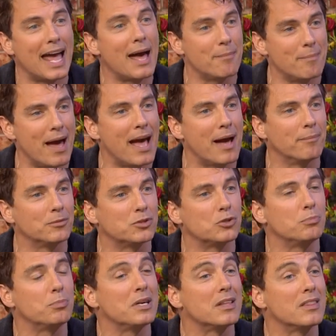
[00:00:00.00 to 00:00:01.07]
MM,
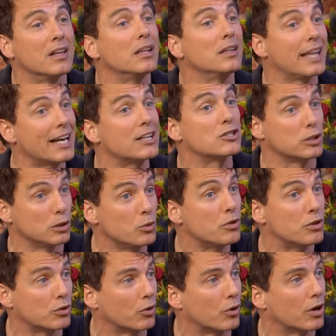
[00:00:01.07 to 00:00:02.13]
to be the Lex
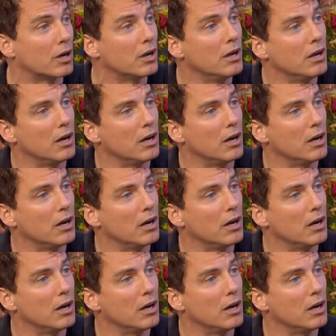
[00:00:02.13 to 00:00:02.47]
Luthor